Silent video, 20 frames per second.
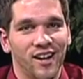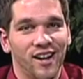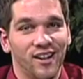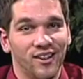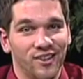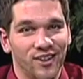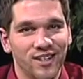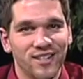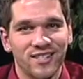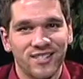
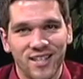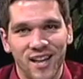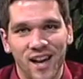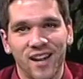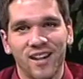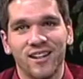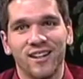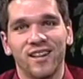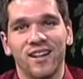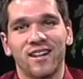
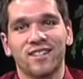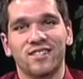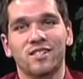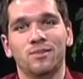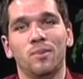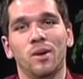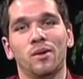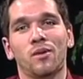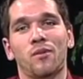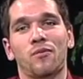Linsanity, as he's
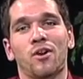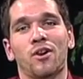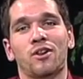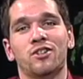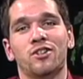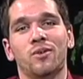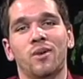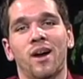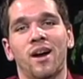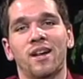being referred
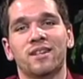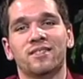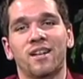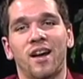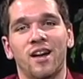to as,